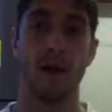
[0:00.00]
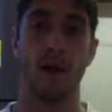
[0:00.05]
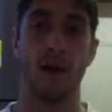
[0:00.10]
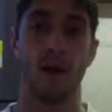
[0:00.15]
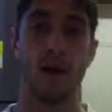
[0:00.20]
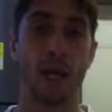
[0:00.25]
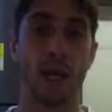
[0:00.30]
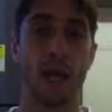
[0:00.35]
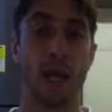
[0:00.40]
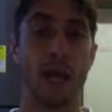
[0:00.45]

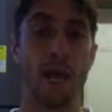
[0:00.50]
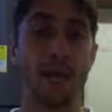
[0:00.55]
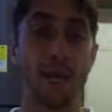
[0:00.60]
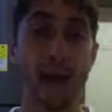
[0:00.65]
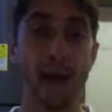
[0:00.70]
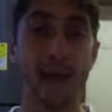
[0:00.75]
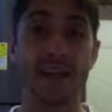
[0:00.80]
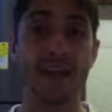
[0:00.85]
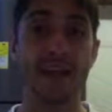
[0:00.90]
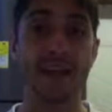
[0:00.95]
Okay, and in
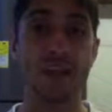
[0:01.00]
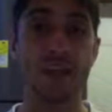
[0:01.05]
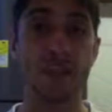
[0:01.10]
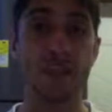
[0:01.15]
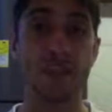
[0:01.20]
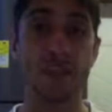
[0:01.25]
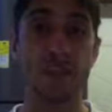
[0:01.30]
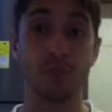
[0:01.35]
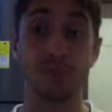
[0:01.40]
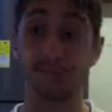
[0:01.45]
that case, you'd
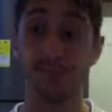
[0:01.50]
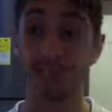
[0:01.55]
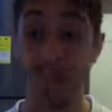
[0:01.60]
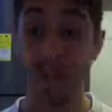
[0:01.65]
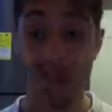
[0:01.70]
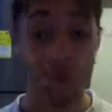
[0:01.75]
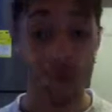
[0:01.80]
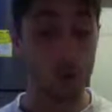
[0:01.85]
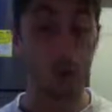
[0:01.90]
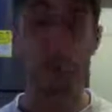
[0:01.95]
simply
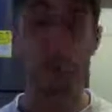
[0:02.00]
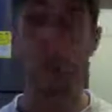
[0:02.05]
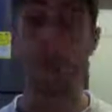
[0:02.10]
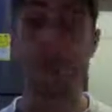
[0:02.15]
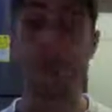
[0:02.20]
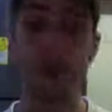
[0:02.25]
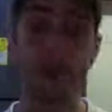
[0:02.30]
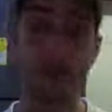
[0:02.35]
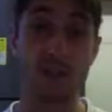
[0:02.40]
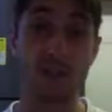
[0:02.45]
say, cool,
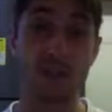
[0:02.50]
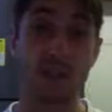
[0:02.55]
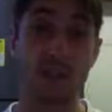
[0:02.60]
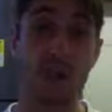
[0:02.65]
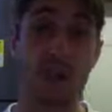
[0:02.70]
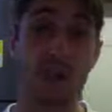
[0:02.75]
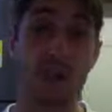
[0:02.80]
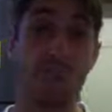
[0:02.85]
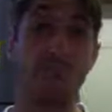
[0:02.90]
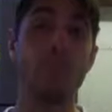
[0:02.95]
Vic, let's do
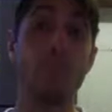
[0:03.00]
it.